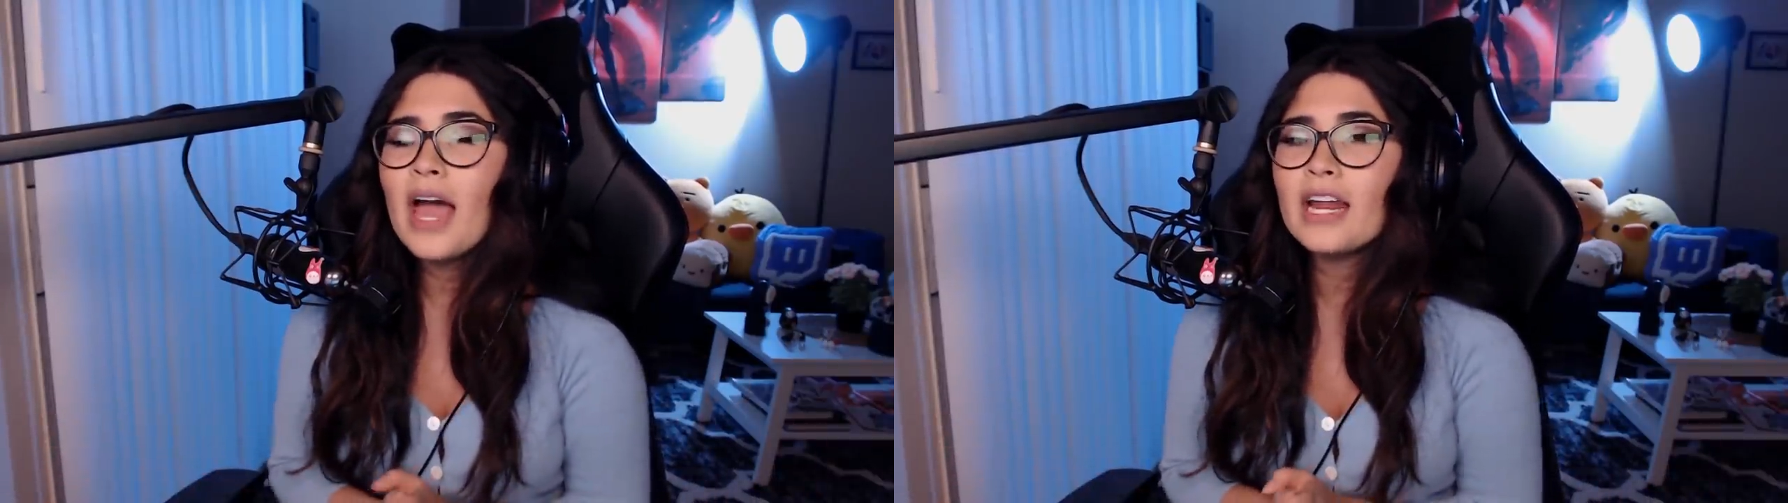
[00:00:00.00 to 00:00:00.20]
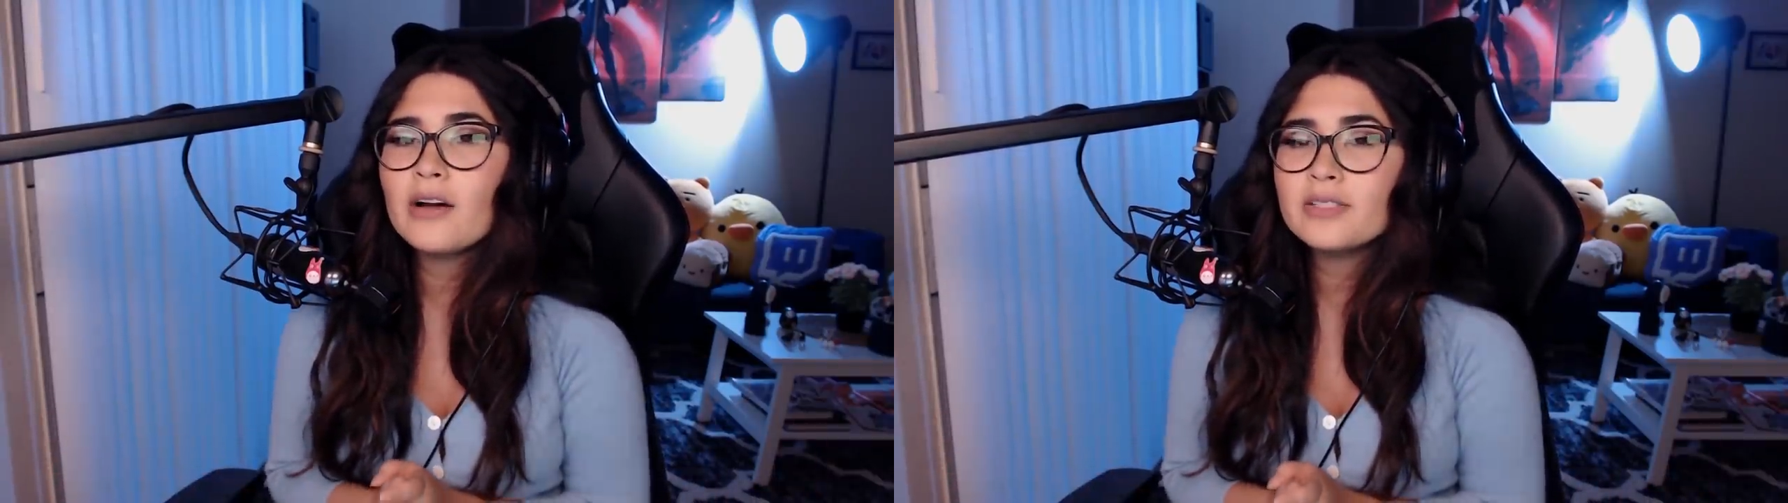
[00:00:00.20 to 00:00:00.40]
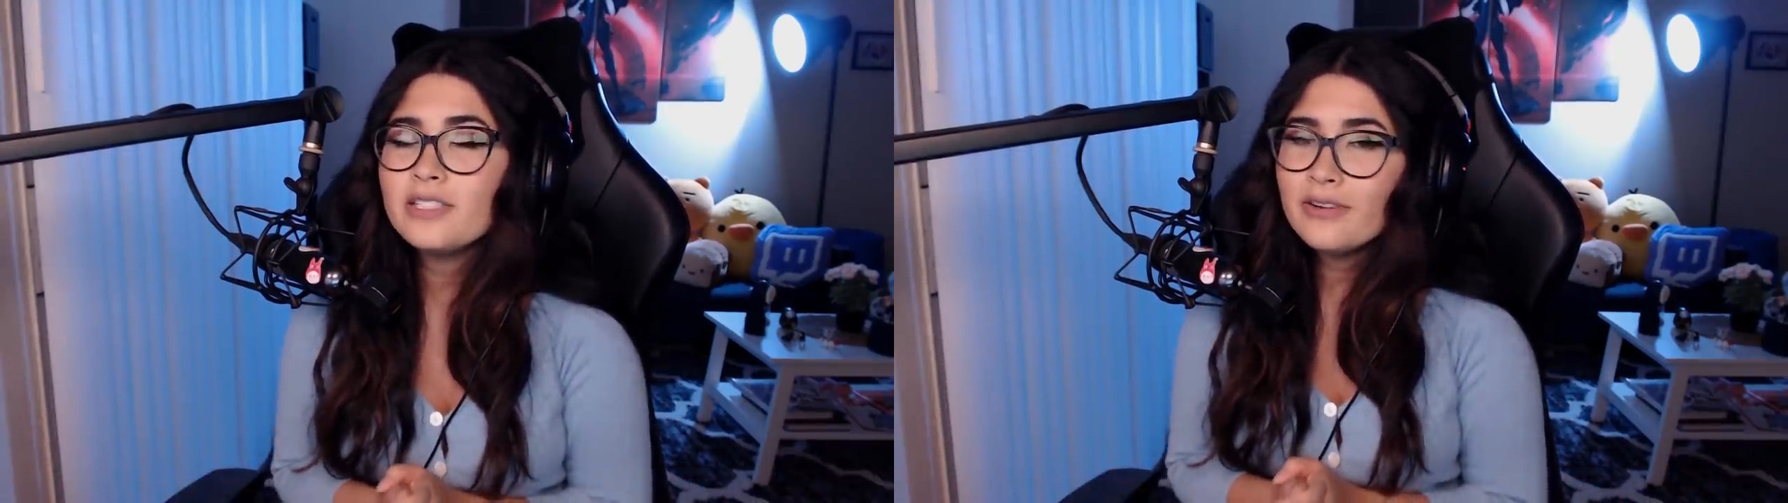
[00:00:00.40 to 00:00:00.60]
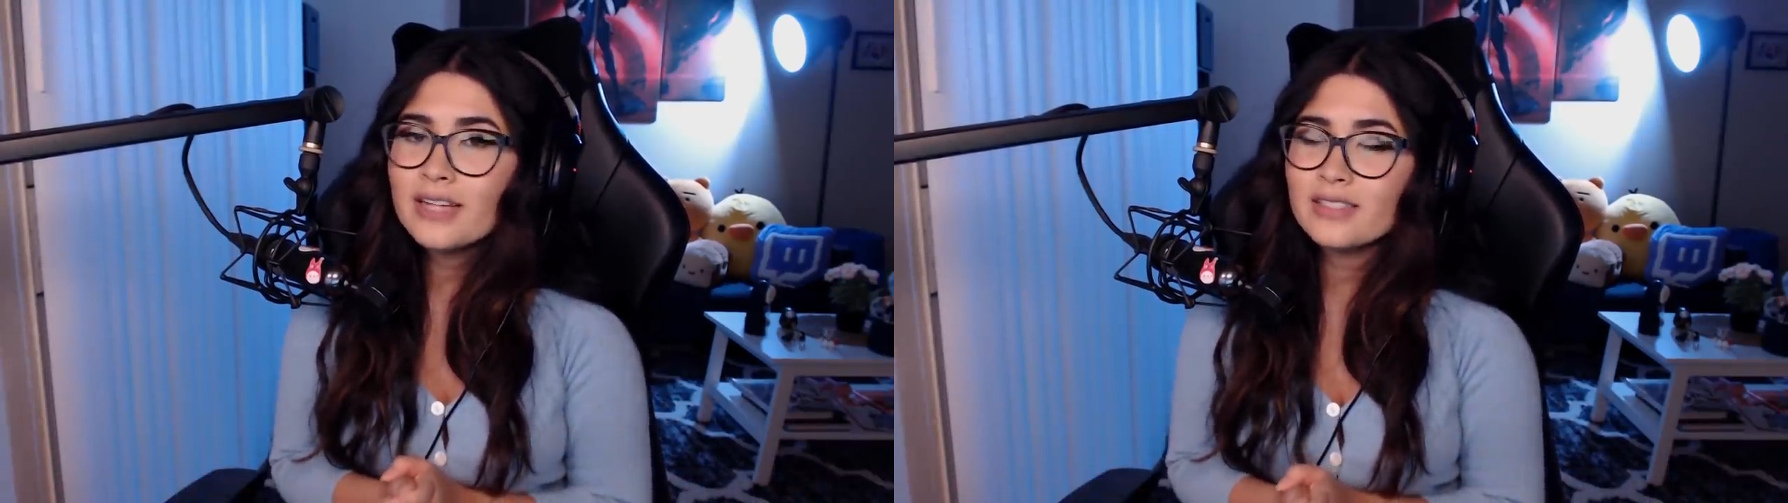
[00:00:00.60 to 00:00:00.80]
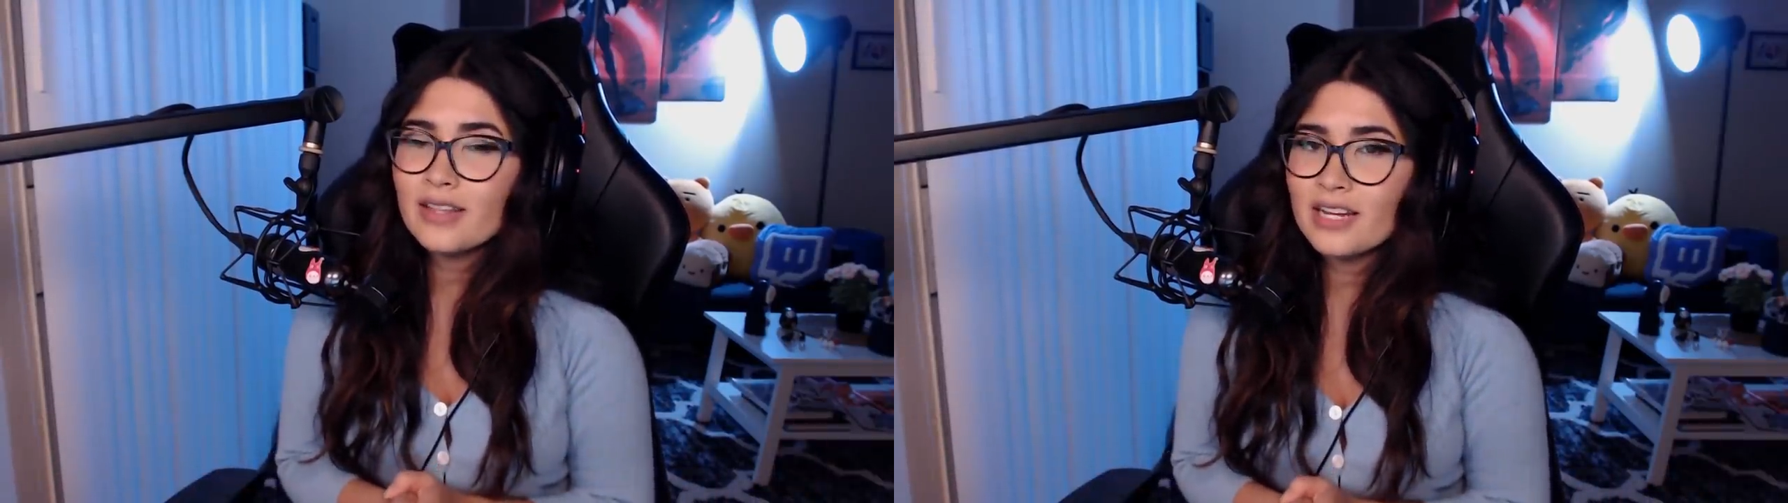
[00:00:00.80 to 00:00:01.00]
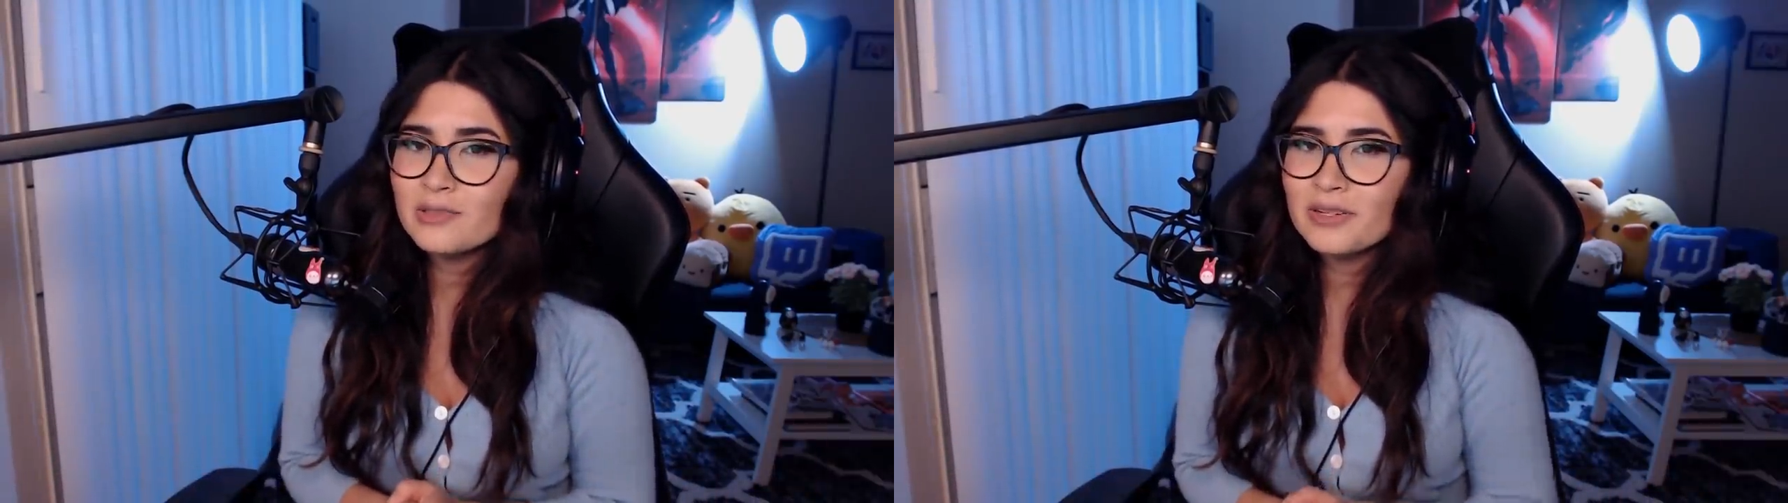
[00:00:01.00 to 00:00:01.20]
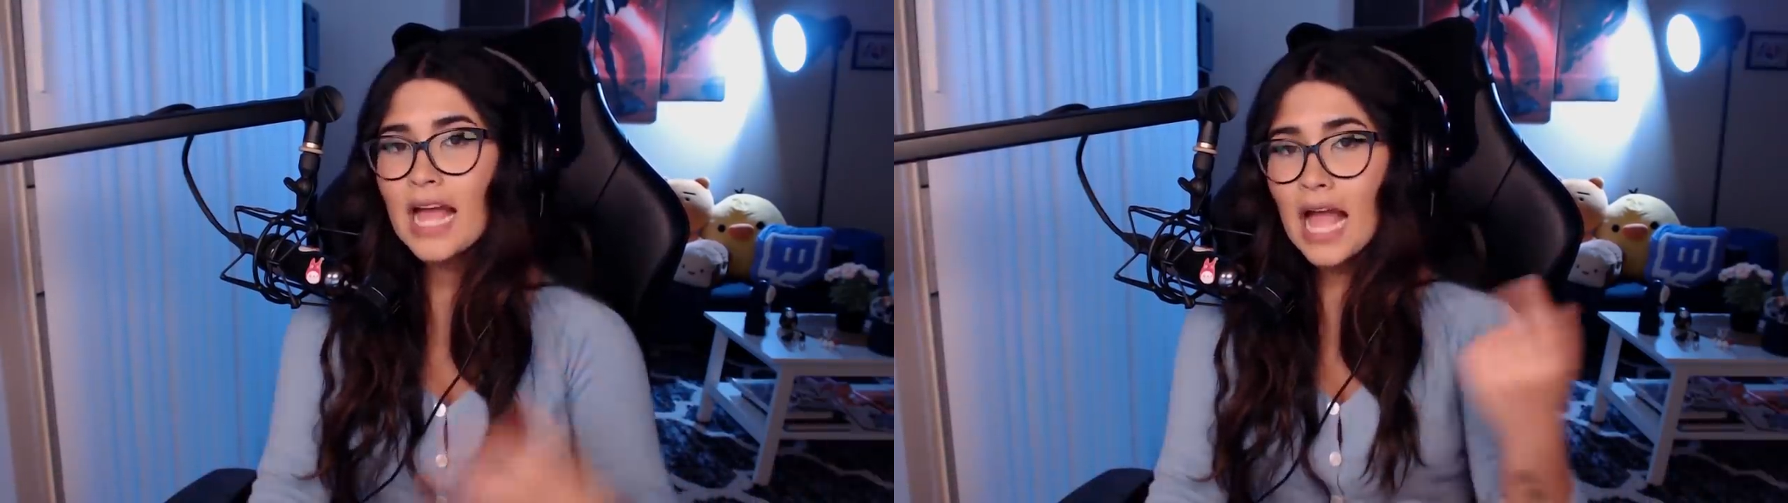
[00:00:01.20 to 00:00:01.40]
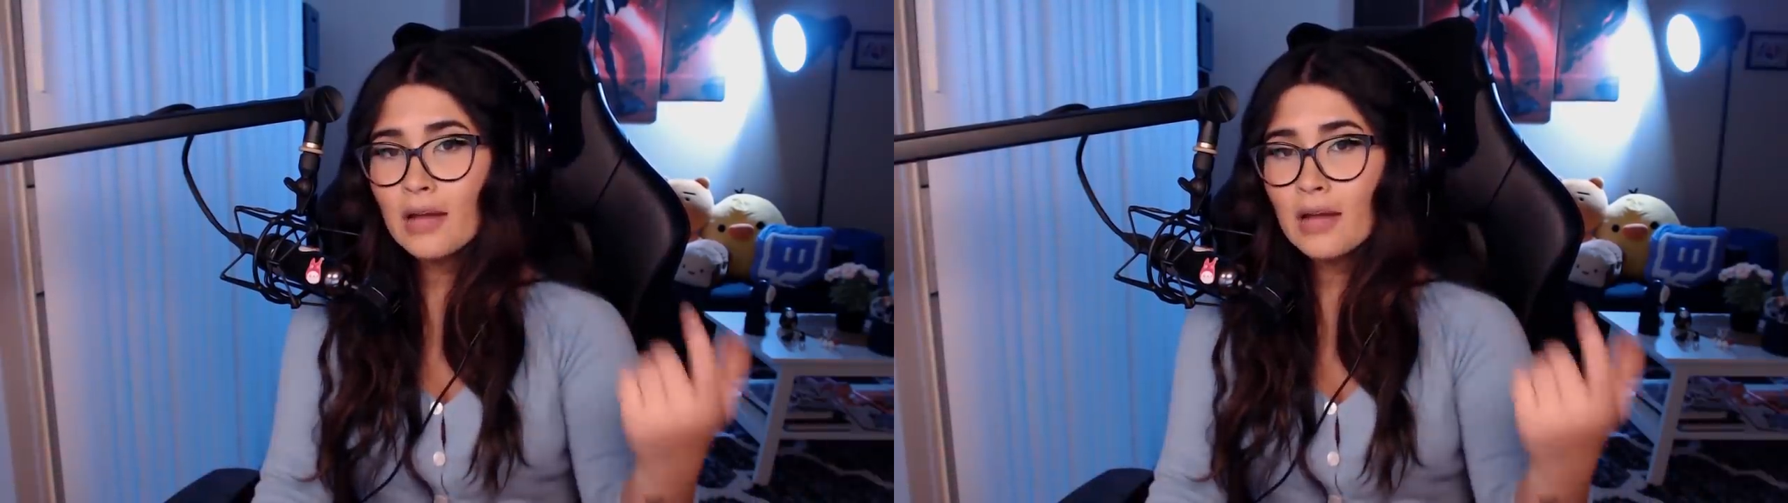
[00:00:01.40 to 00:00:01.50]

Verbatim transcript: and I'll see you guys in the next one.